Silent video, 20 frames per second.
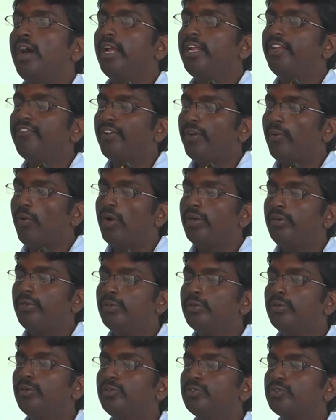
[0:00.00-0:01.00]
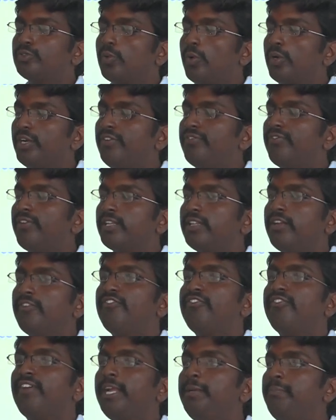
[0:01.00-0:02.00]
if I want to store it for the
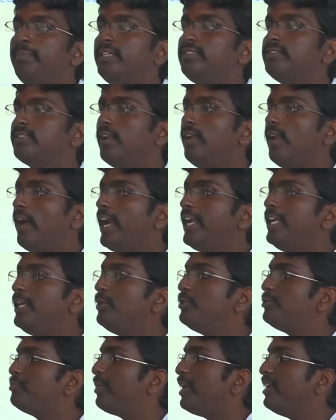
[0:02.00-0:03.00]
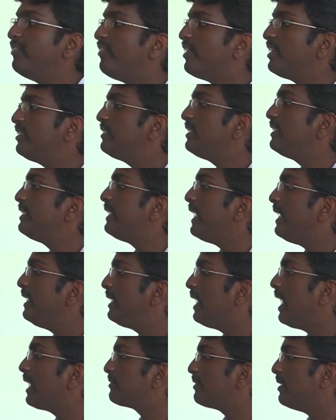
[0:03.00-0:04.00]
5 pixel, I need to spend for 10
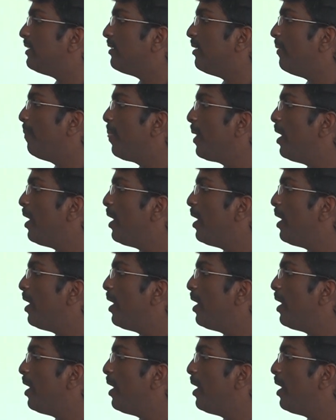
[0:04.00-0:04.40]
clock cycle.